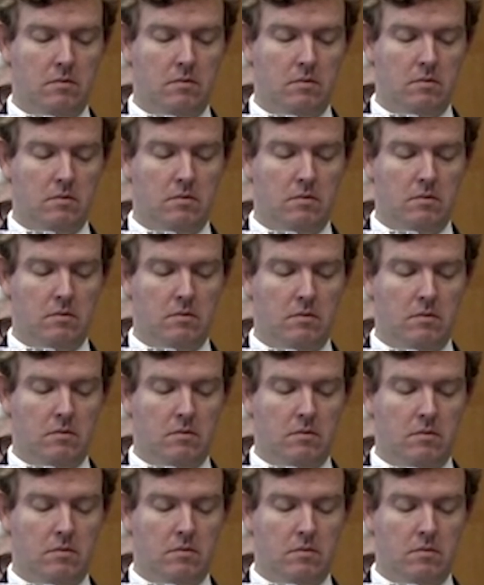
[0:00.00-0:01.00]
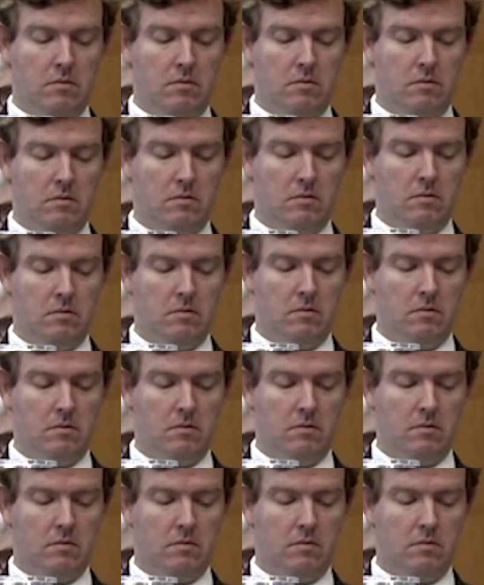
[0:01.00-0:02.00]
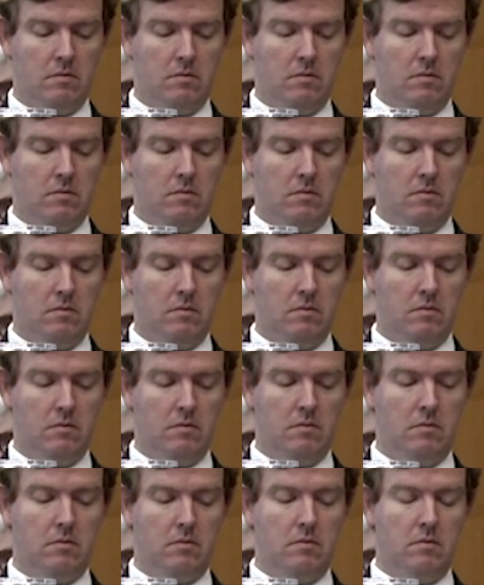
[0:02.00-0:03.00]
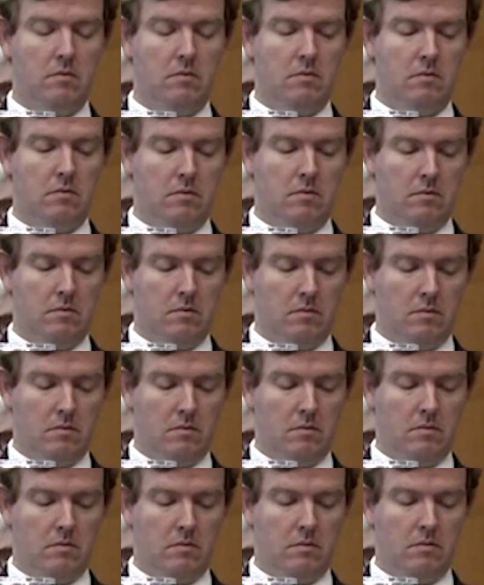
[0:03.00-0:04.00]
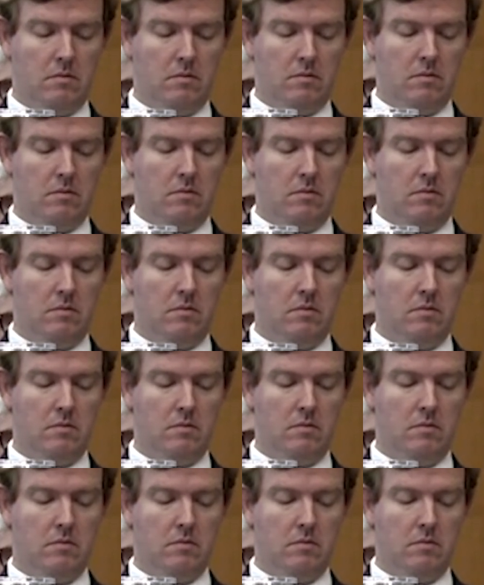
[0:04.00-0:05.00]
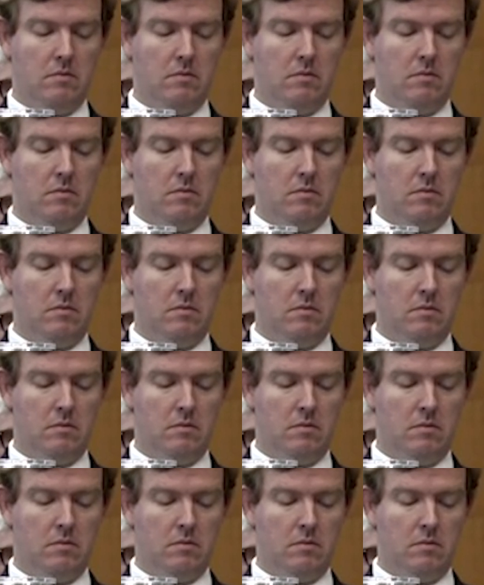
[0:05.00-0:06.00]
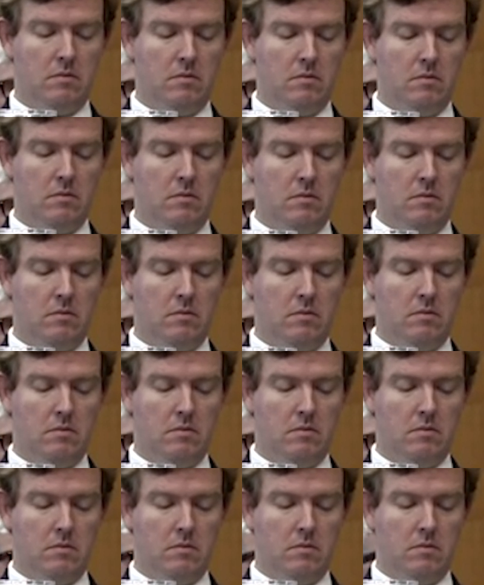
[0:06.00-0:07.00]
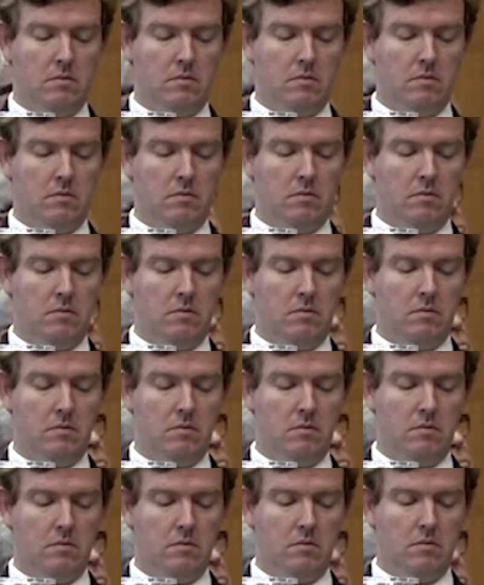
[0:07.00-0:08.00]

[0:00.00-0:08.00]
The person shown says nothing.